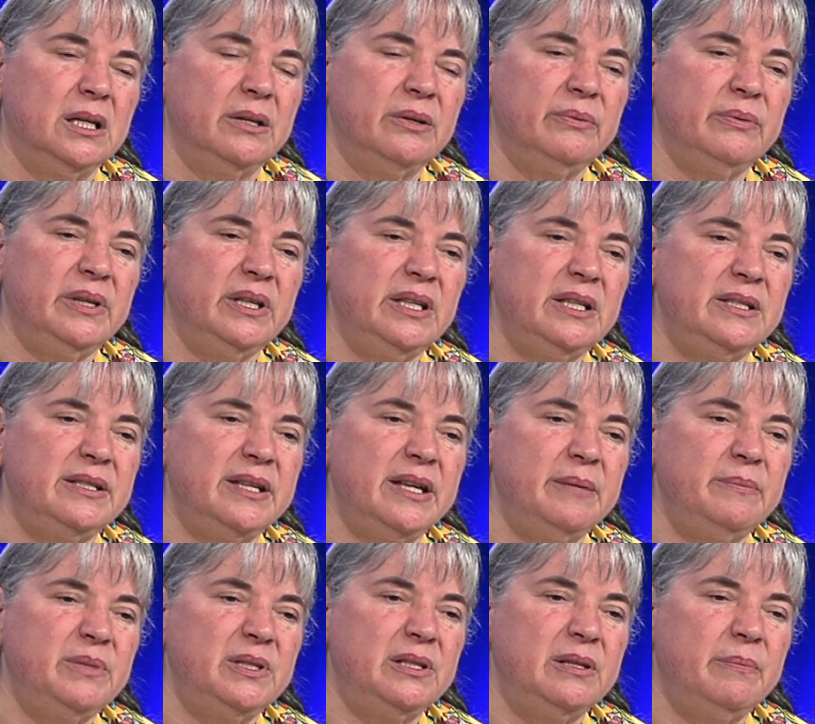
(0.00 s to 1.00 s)
It really
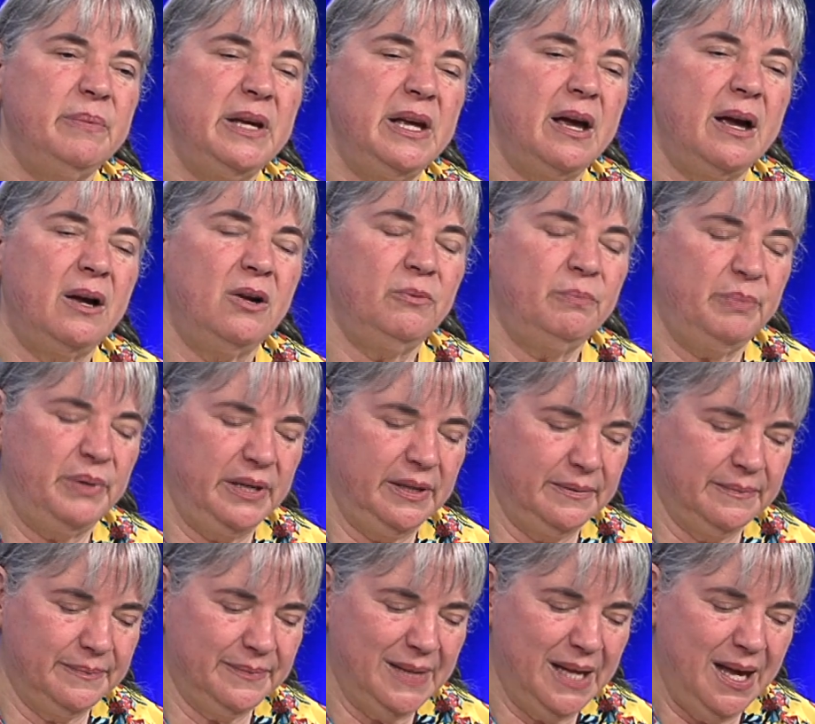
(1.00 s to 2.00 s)
seems to be
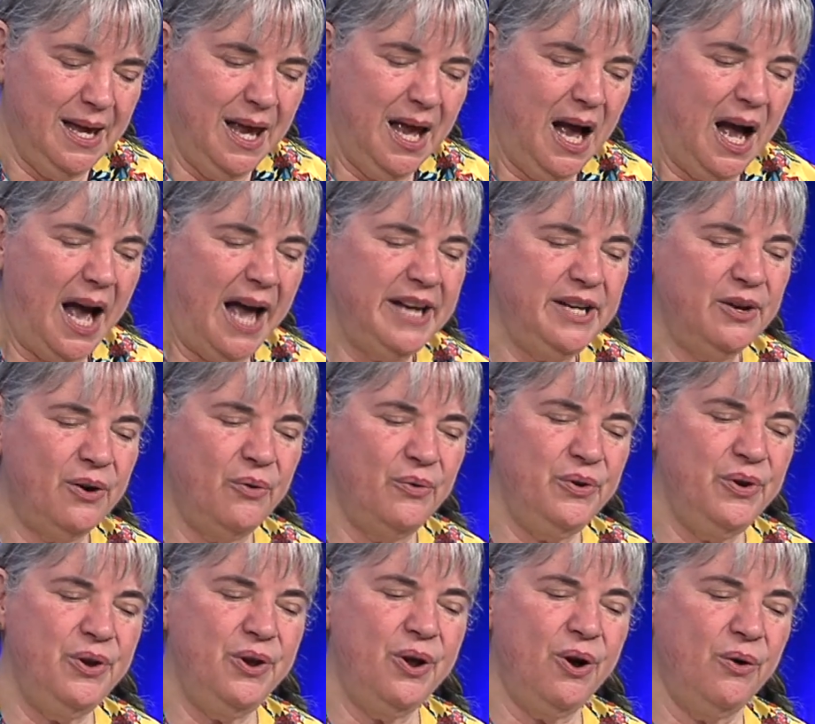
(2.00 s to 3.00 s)
helping. I don't
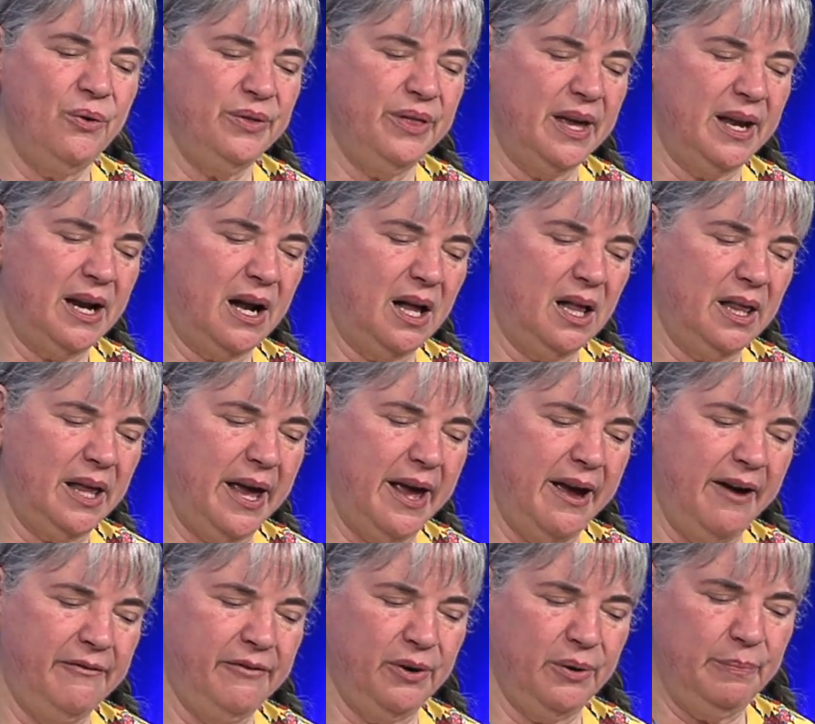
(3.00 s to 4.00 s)
know that I'll
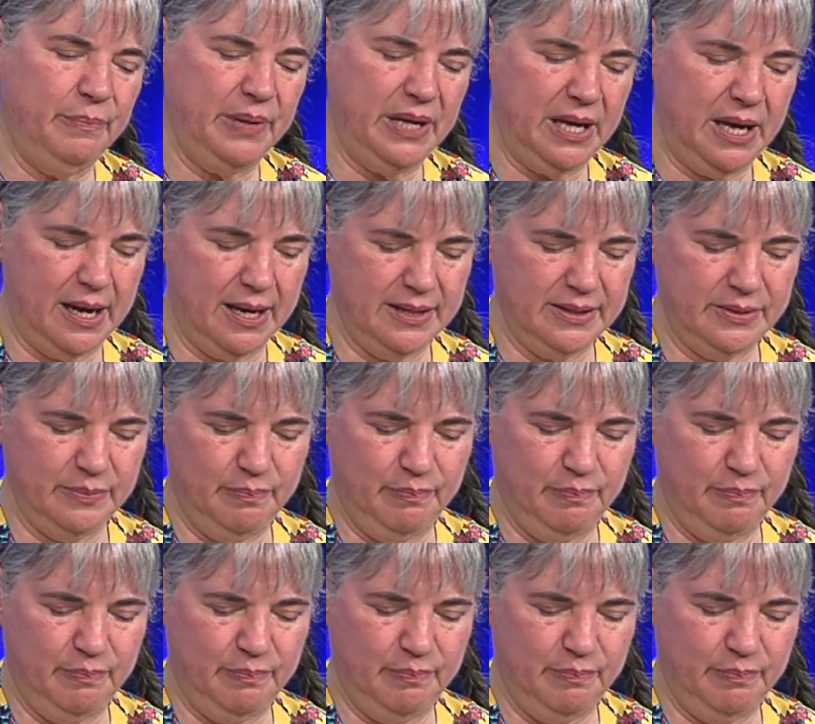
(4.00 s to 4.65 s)
ever be as